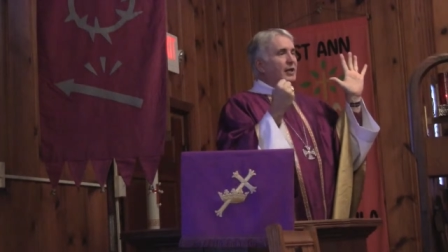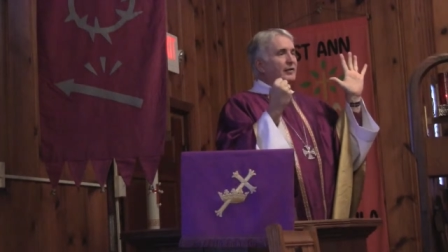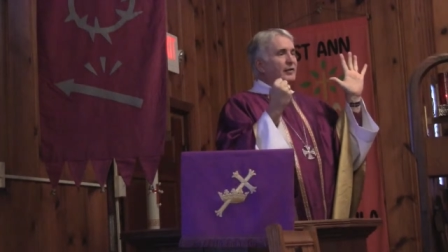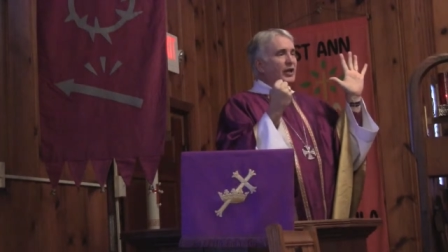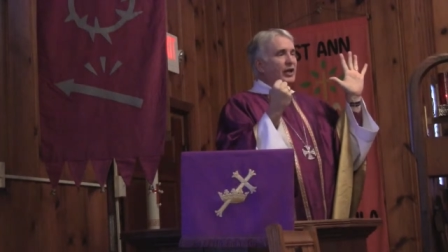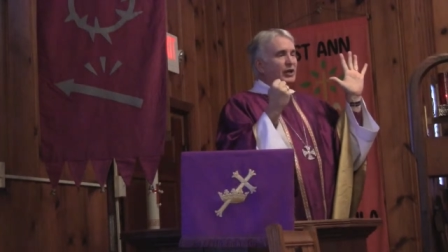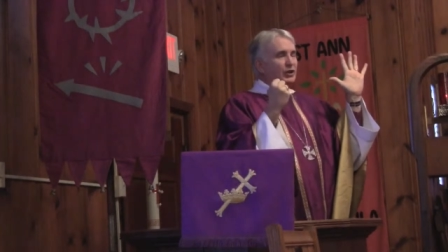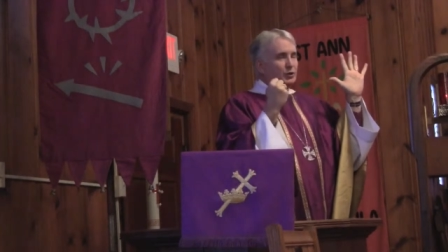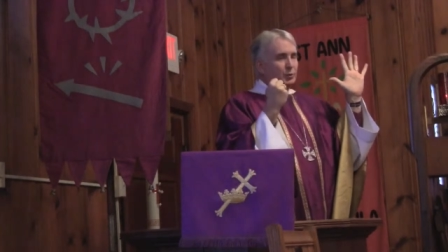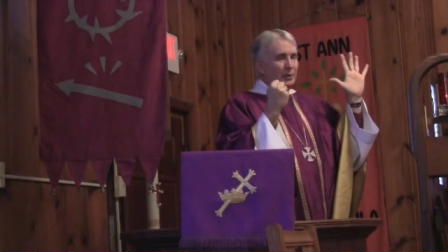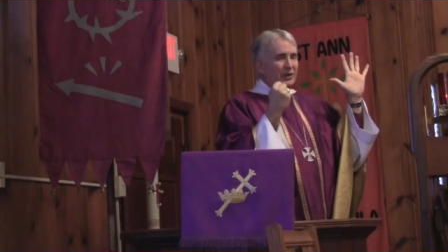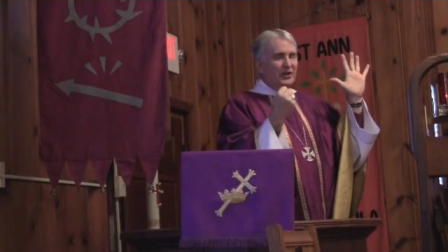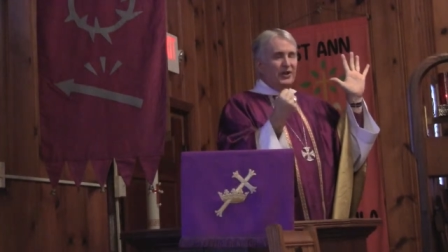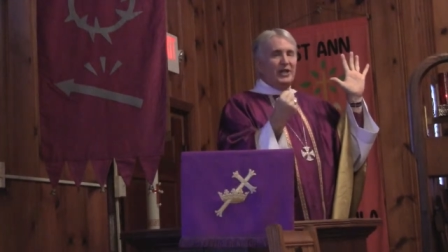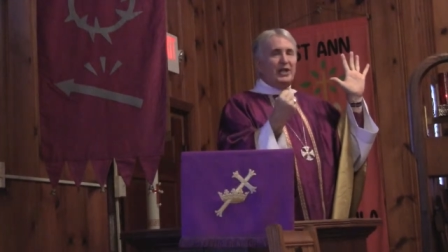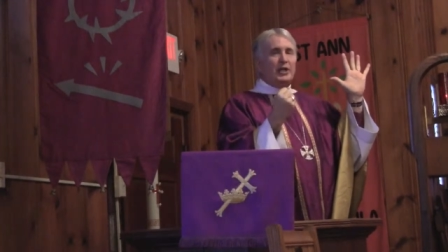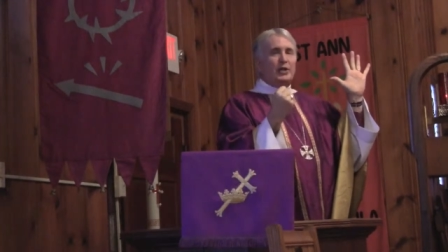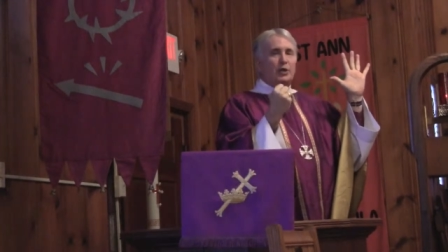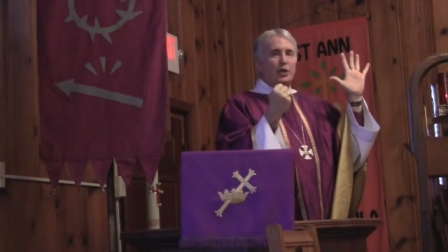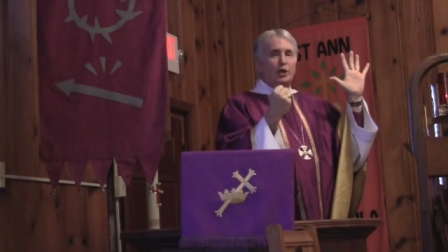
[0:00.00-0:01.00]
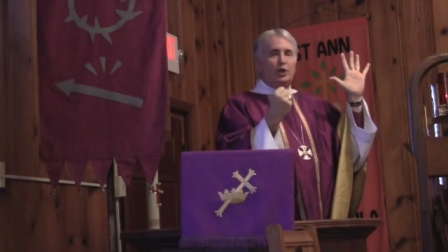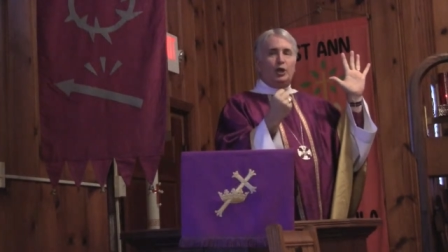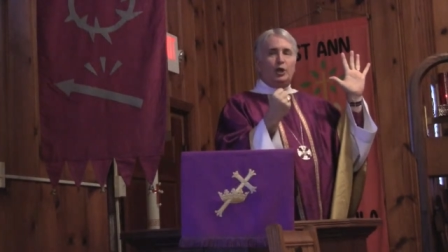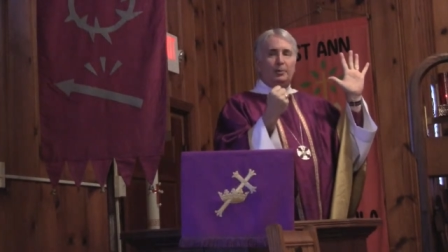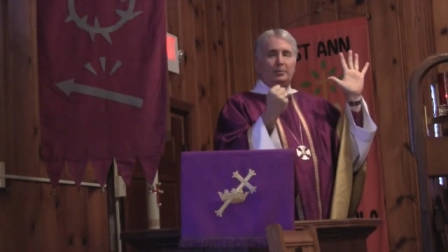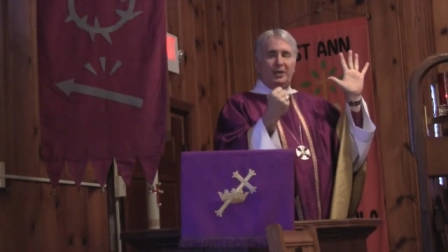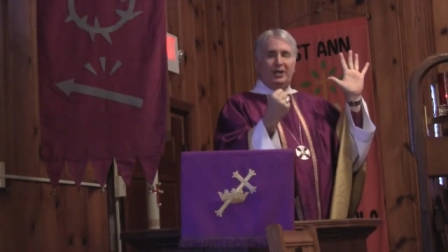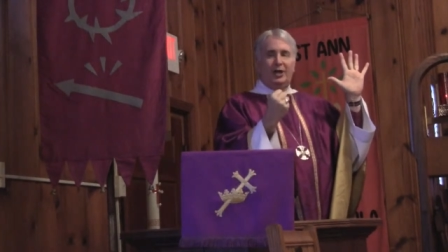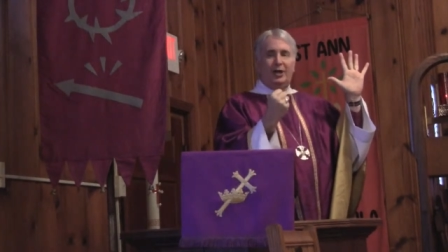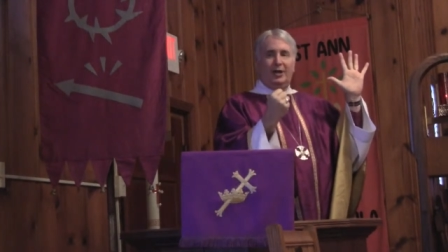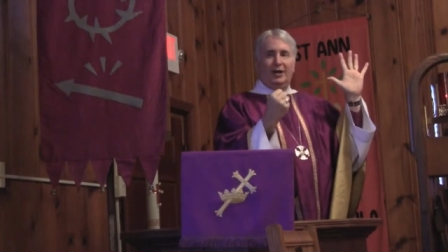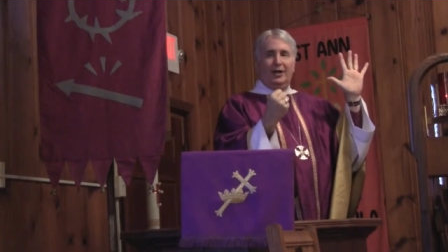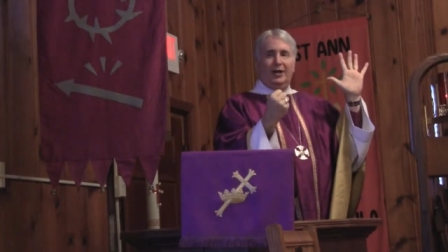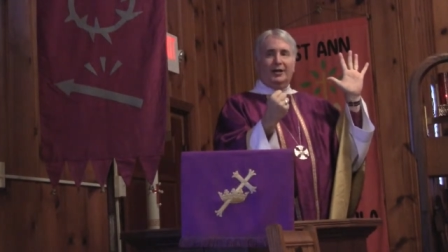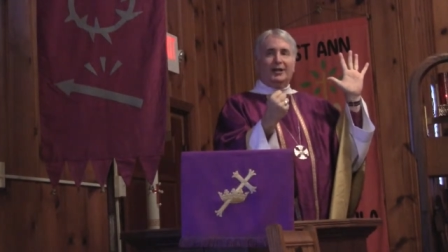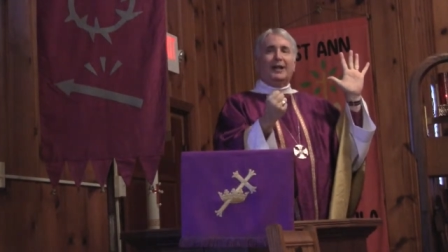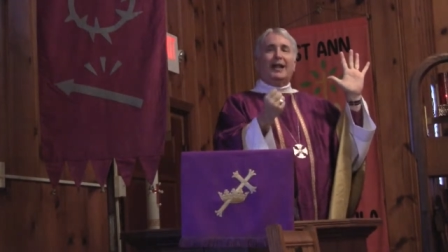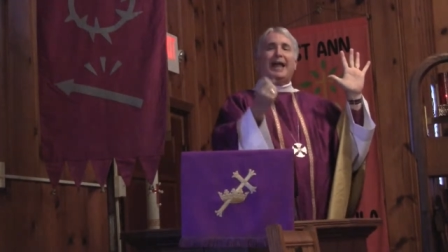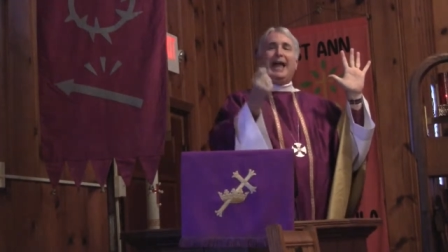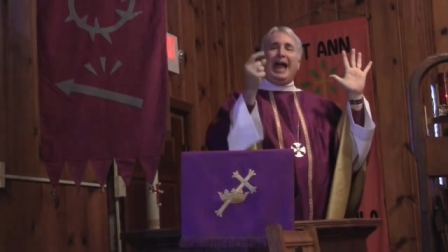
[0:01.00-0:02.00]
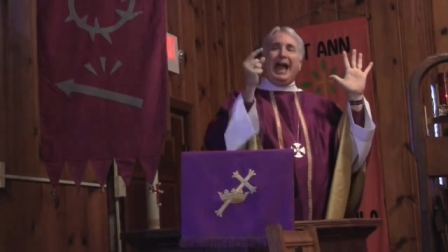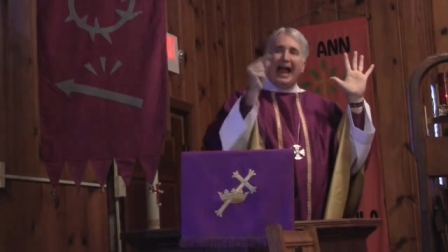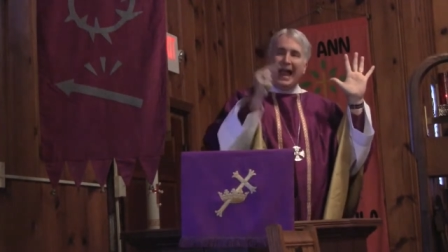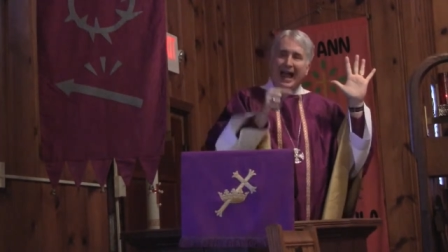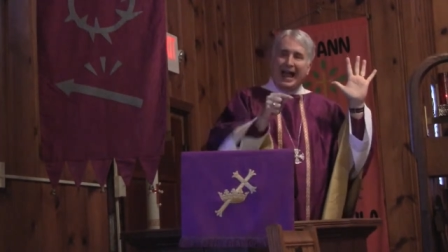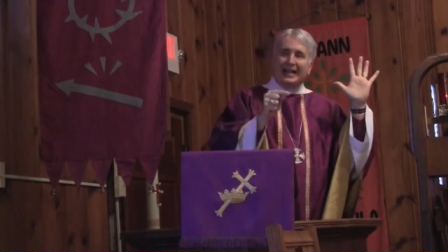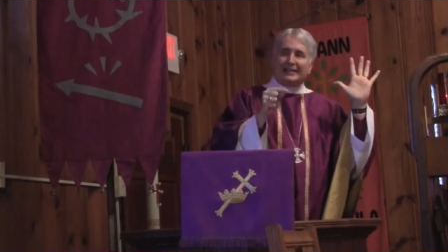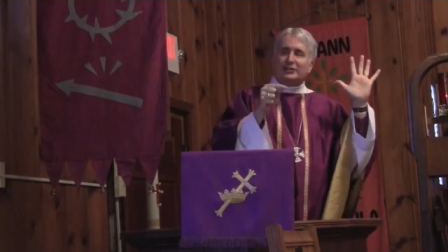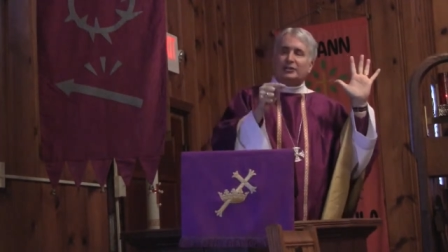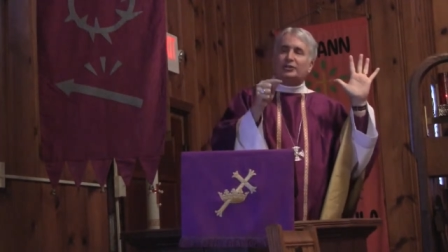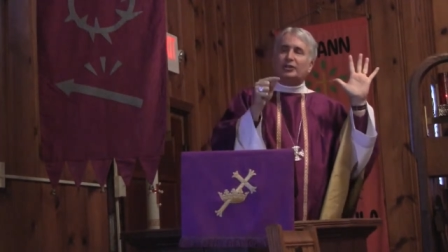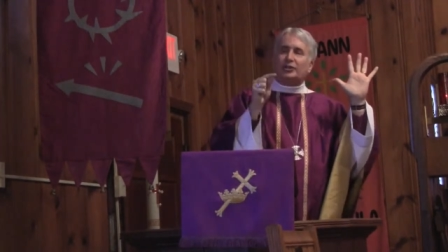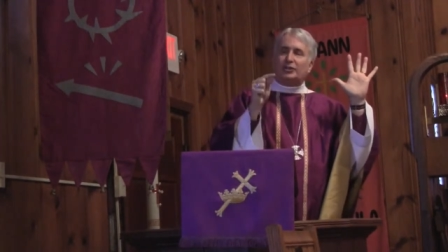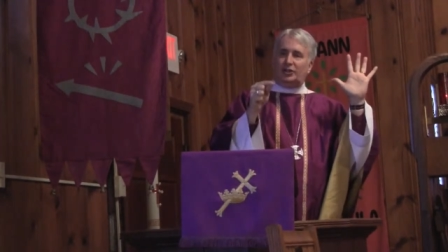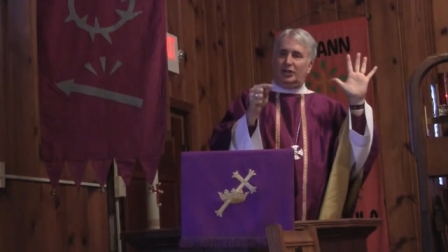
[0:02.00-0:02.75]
that is within the human heart has to